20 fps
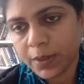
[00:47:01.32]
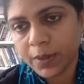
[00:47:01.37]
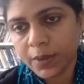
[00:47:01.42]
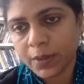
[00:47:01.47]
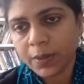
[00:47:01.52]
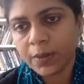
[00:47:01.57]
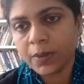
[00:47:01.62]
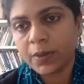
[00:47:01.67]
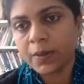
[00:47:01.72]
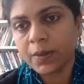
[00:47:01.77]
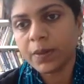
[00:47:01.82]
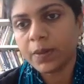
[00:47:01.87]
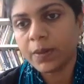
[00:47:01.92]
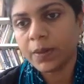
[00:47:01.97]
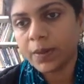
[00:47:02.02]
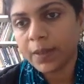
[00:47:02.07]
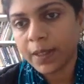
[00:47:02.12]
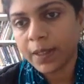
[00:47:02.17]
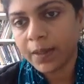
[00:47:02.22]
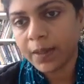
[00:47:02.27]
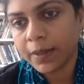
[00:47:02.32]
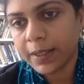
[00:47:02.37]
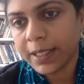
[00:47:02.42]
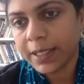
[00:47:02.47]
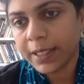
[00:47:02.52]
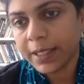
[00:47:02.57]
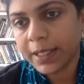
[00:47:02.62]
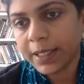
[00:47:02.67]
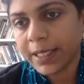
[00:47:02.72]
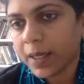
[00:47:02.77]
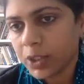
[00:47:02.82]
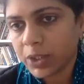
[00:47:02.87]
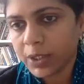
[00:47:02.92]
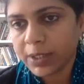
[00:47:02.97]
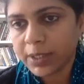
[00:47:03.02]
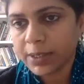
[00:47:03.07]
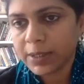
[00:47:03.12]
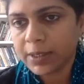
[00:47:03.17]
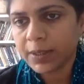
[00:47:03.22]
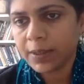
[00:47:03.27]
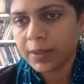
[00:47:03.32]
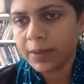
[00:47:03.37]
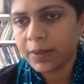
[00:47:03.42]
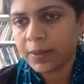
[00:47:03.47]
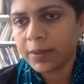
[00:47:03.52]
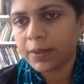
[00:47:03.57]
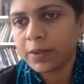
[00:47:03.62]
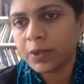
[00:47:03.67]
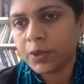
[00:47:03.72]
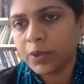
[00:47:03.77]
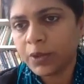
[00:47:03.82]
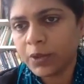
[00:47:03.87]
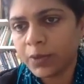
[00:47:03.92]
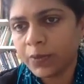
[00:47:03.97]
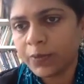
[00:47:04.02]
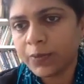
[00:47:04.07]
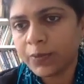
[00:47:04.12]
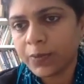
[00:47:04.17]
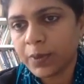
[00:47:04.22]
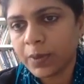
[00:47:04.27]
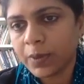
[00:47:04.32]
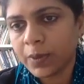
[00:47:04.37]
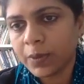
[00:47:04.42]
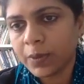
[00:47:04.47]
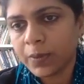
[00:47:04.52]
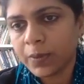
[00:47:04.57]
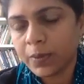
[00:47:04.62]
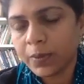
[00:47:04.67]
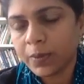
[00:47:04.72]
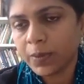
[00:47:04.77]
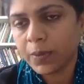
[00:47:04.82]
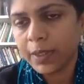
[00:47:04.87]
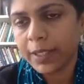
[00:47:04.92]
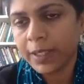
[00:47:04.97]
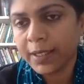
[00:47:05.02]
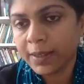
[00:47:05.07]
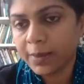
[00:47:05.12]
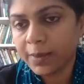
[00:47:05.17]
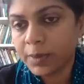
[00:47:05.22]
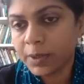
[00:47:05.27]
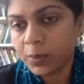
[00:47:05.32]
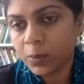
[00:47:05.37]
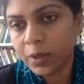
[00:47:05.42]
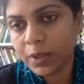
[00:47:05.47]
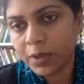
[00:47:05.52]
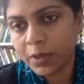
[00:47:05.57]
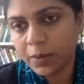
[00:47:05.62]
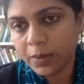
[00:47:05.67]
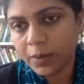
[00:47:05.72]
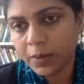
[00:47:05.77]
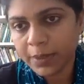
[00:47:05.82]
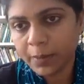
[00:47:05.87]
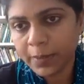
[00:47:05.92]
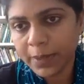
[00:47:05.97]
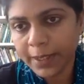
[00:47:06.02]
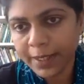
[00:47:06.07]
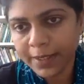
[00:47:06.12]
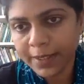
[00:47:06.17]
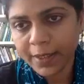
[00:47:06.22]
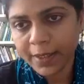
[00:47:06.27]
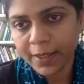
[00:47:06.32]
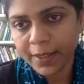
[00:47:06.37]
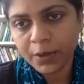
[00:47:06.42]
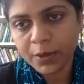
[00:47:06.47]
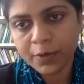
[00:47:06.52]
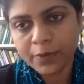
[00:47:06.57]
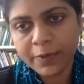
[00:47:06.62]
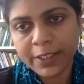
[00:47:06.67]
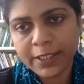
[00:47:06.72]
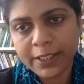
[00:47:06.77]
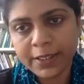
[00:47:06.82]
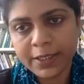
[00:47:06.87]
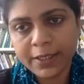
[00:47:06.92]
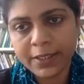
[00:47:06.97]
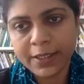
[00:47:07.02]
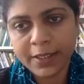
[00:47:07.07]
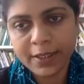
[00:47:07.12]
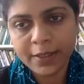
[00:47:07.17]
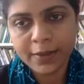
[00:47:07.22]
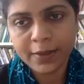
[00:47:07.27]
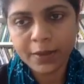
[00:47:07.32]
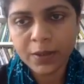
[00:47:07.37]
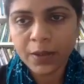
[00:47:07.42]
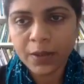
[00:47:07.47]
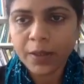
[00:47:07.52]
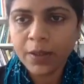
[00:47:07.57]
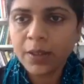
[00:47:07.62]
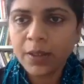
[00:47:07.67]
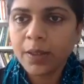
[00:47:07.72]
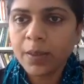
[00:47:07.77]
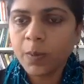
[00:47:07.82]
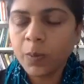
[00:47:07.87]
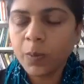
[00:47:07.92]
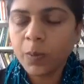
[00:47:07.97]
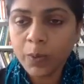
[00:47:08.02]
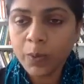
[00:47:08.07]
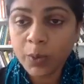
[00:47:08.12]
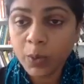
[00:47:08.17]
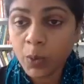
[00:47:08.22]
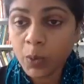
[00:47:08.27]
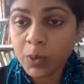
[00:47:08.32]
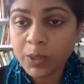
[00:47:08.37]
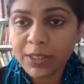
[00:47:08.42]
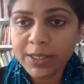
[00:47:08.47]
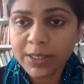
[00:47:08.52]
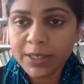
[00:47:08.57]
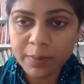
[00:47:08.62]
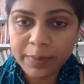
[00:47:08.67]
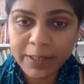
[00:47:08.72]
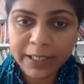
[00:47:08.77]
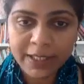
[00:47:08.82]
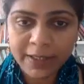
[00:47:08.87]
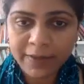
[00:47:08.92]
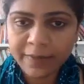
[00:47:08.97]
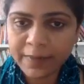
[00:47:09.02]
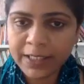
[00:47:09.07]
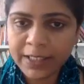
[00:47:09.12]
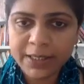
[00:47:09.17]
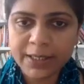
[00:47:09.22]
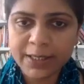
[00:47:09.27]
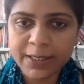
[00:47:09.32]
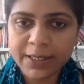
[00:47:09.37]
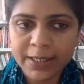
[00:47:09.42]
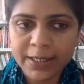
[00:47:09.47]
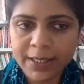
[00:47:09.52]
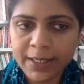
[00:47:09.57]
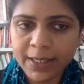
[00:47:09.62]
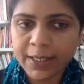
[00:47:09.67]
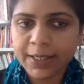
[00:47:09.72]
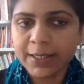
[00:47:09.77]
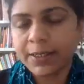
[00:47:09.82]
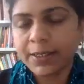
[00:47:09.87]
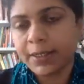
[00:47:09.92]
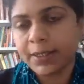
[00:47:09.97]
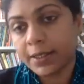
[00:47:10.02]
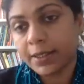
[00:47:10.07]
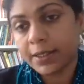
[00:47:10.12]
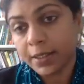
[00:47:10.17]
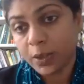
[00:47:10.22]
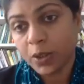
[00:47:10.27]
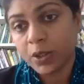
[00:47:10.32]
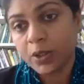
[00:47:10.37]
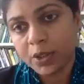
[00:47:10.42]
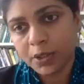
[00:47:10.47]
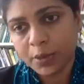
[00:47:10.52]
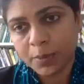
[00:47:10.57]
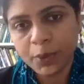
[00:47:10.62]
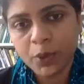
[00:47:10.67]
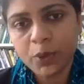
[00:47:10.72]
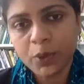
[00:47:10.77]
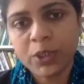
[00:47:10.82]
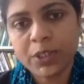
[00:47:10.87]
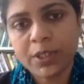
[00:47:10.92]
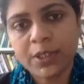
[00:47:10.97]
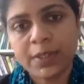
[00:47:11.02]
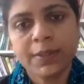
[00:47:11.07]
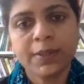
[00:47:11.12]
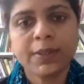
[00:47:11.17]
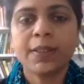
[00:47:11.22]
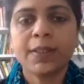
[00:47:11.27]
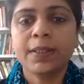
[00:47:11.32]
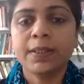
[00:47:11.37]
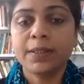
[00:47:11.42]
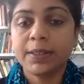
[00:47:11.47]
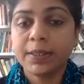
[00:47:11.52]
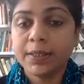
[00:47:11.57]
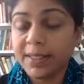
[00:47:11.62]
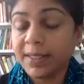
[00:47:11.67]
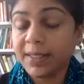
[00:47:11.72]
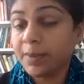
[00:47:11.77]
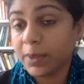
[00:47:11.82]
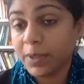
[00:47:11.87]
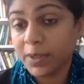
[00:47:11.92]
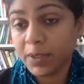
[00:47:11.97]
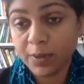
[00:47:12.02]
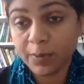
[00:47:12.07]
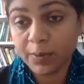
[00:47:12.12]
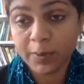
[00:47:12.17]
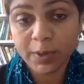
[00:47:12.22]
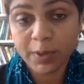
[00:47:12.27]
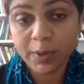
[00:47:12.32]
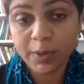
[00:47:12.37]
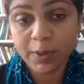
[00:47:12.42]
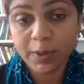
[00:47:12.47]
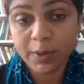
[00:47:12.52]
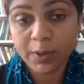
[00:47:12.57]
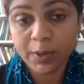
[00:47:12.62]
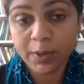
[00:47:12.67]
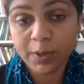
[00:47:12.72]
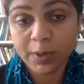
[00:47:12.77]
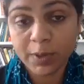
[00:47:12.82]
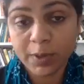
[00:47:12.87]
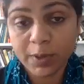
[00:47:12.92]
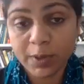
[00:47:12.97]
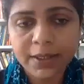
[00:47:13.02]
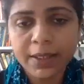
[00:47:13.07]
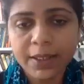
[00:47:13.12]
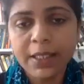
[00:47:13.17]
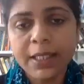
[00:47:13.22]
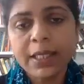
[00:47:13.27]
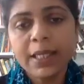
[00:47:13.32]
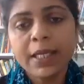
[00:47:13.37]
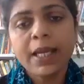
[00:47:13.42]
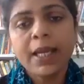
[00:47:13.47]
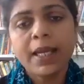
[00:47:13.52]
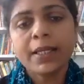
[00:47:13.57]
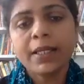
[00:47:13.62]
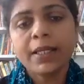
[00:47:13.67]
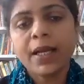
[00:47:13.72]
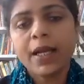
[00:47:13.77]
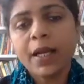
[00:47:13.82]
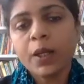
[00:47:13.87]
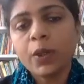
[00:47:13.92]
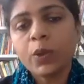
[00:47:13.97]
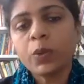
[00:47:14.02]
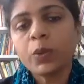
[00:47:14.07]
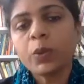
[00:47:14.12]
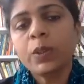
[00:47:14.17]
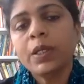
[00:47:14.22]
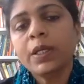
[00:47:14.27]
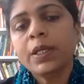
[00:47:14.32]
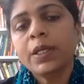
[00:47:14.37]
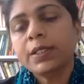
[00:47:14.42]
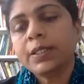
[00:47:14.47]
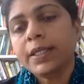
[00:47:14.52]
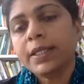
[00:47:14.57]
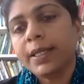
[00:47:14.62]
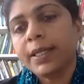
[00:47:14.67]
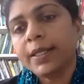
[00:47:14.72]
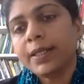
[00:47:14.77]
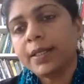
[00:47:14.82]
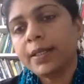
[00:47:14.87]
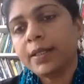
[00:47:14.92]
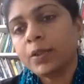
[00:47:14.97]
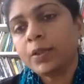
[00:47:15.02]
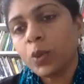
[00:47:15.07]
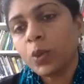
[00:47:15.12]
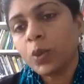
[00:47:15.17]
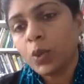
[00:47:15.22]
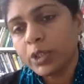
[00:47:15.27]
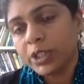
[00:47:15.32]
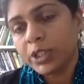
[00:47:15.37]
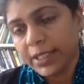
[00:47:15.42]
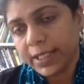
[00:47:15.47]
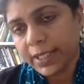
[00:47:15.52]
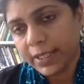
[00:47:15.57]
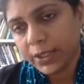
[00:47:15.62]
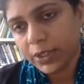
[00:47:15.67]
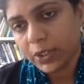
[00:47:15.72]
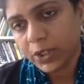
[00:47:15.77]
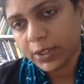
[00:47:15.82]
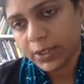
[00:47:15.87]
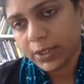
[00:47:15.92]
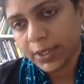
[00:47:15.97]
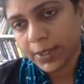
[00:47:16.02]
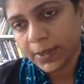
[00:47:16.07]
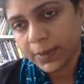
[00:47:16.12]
and ASHAs are sort of ANMs work at the background of it, and their roles in many ways are connected, and the contributions are the same in terms of public health, and how their role changed,